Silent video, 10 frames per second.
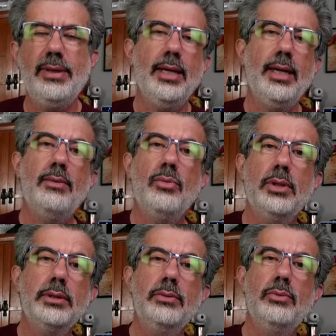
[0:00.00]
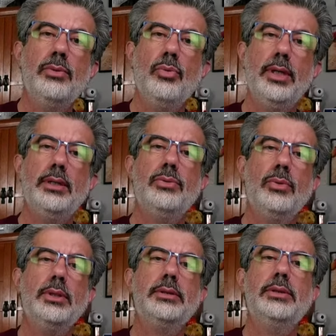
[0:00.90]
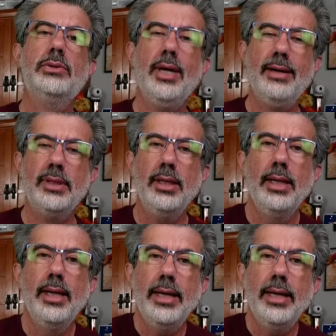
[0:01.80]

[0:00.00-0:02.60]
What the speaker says: Again, I'm Walter with Where's Walter Travel.